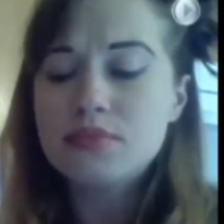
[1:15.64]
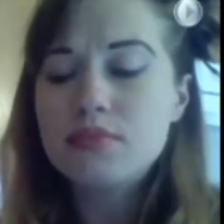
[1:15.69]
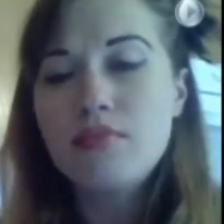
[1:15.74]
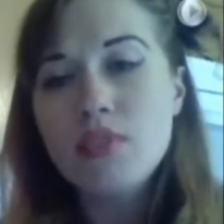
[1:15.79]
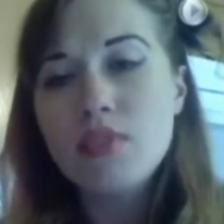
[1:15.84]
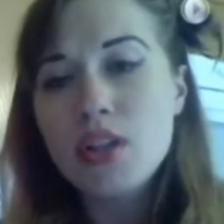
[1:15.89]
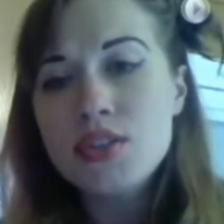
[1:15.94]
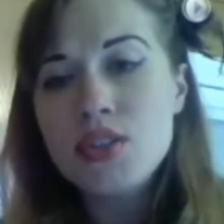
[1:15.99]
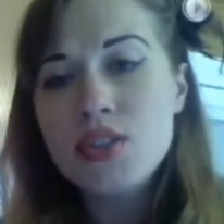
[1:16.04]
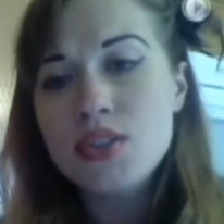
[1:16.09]

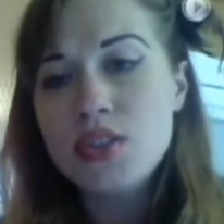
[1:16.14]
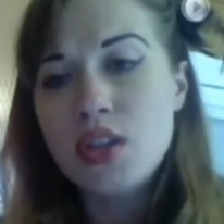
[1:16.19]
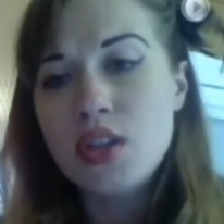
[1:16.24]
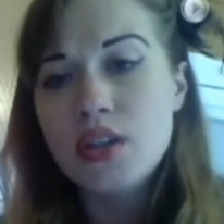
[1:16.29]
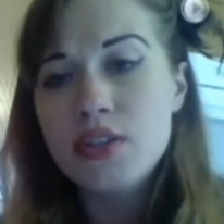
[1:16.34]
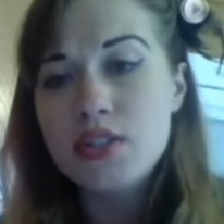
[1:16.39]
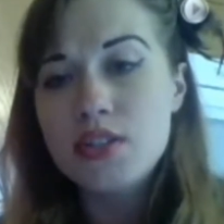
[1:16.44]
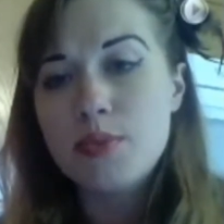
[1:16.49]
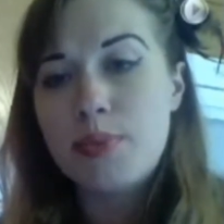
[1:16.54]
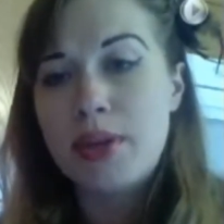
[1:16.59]
So
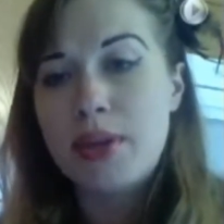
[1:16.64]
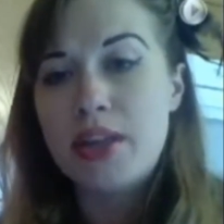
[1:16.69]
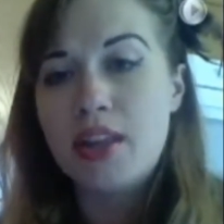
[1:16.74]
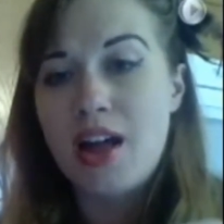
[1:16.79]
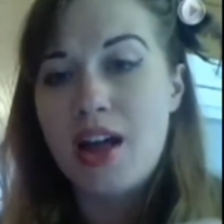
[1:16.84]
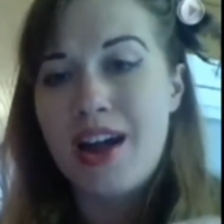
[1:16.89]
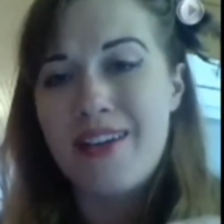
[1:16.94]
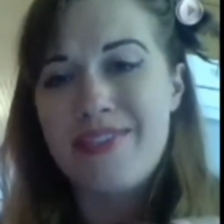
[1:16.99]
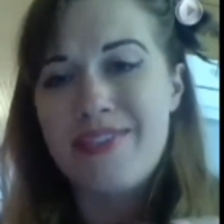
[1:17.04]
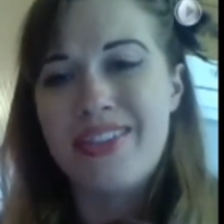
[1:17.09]
long as you peel
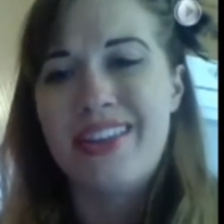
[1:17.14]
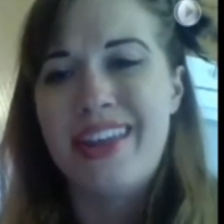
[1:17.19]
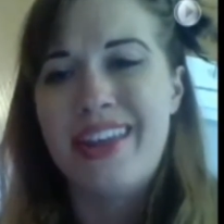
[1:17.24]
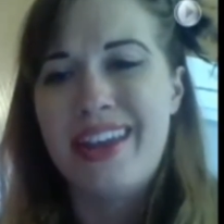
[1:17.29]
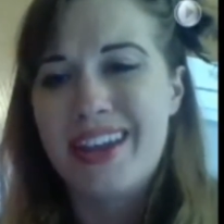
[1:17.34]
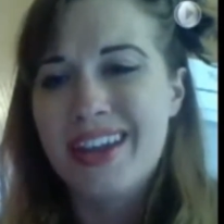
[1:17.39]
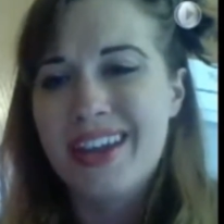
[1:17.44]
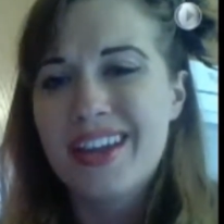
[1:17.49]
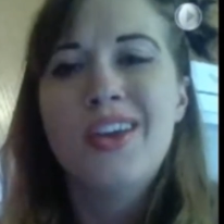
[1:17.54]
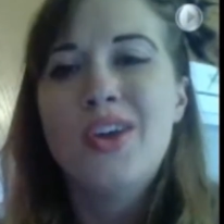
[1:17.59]
off
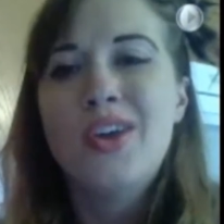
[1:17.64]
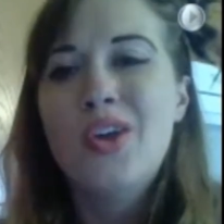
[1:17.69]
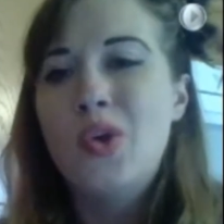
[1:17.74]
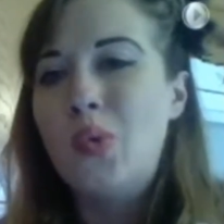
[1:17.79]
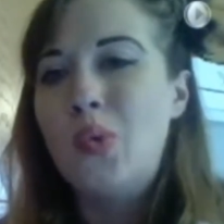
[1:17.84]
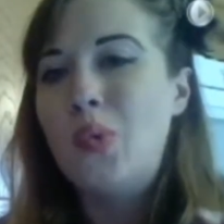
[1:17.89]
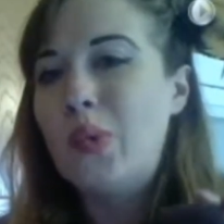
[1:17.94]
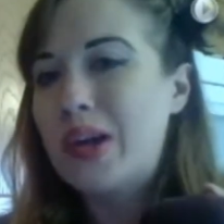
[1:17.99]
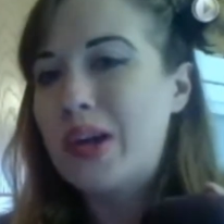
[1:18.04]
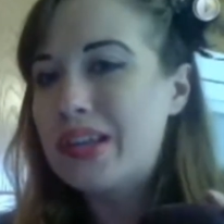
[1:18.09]
the
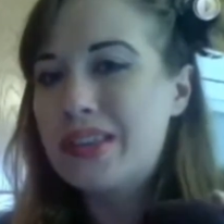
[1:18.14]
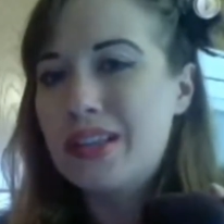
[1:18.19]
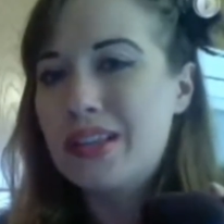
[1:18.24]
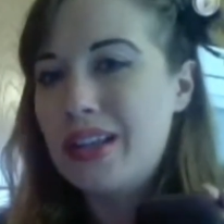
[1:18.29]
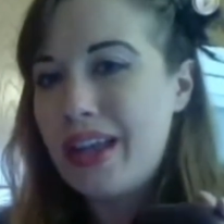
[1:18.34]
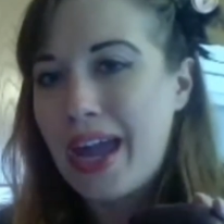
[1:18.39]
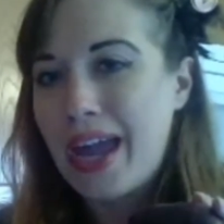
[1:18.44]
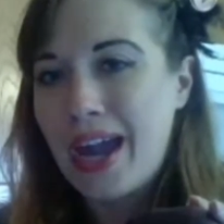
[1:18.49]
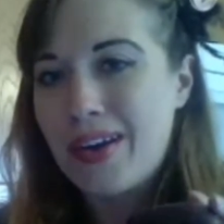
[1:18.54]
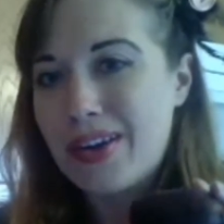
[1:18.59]
weird
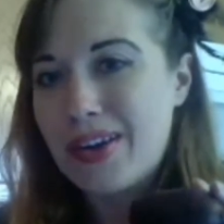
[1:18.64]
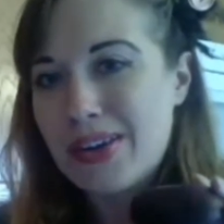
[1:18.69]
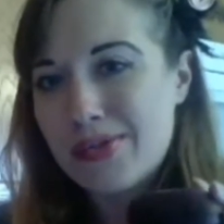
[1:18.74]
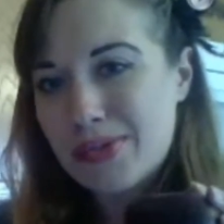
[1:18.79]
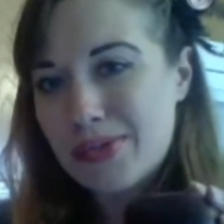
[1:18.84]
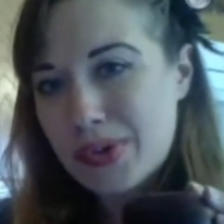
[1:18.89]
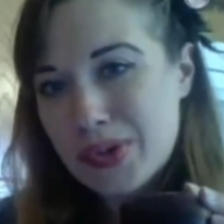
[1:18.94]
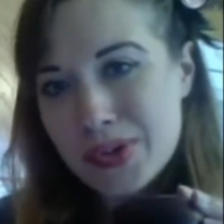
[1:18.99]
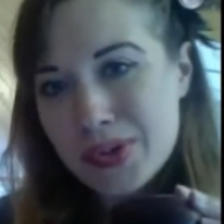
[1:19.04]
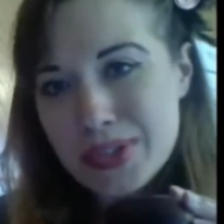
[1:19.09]
little hairy
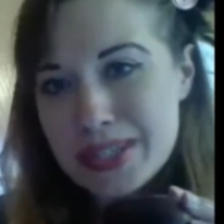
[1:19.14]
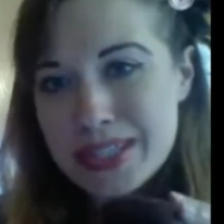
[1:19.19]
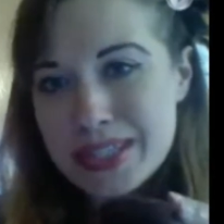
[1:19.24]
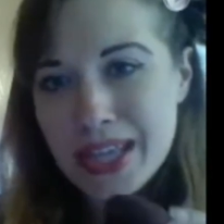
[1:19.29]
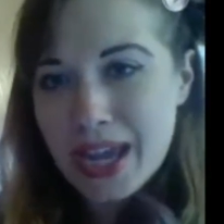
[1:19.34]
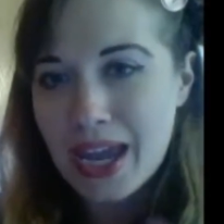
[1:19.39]
roots